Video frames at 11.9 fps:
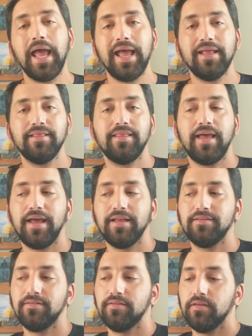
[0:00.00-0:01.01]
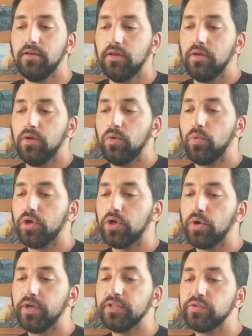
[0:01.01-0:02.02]
and that we're
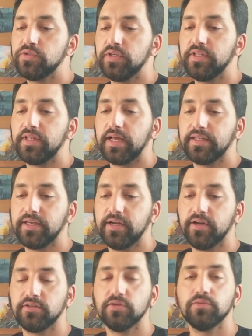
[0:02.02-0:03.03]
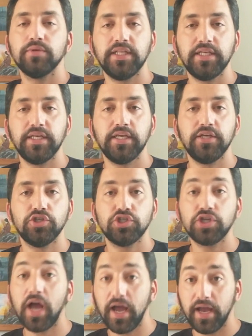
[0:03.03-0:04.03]
going to see that character really
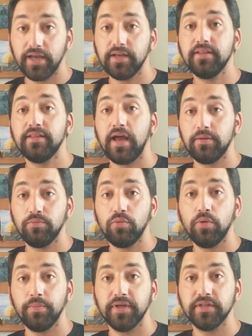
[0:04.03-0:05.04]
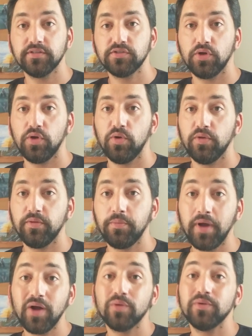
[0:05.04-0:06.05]
shine in that moment. So the
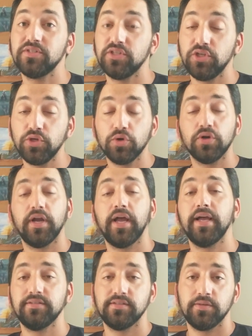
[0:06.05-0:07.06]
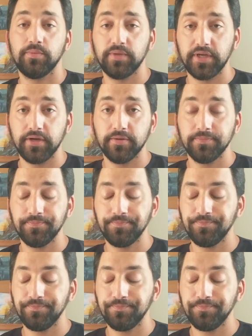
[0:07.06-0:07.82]
power is in your hands as a player.